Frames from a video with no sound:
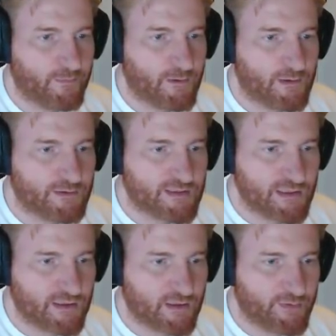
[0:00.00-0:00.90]
The
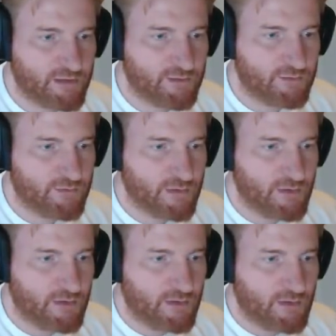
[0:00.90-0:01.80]
tank up here.
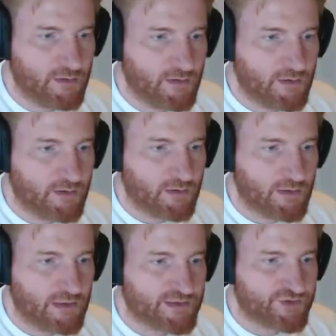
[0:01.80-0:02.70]

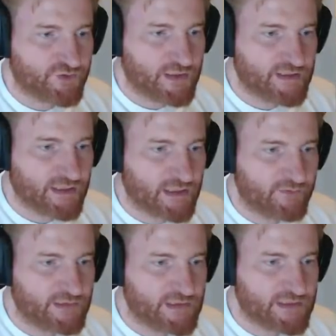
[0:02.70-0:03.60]
And let's try and take out
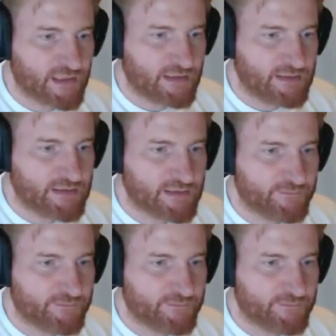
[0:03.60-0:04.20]
these guys.